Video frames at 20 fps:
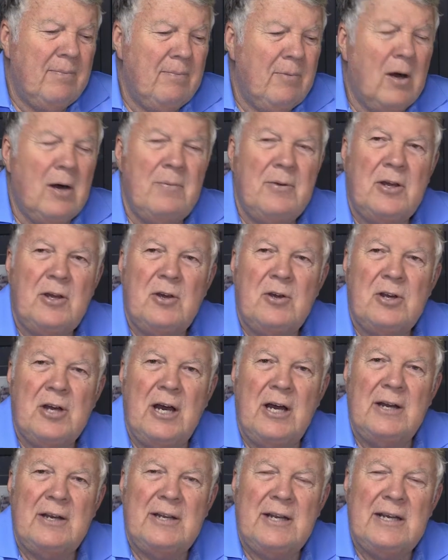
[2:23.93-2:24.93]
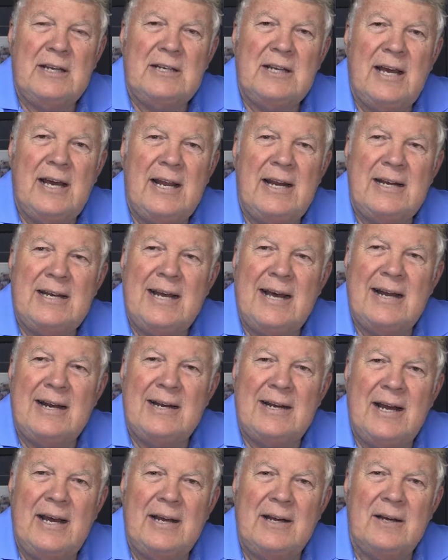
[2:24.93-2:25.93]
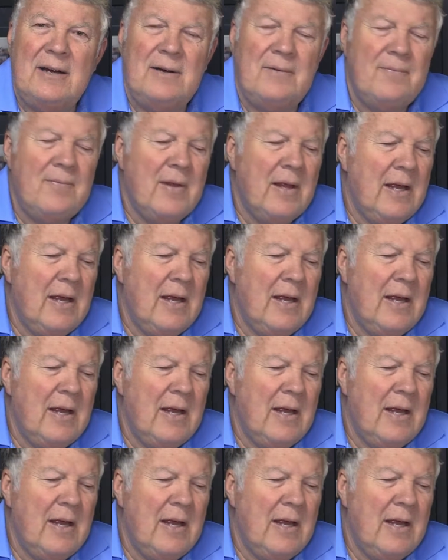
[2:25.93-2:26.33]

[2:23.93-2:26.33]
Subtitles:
barbecue contest they had at Talladega.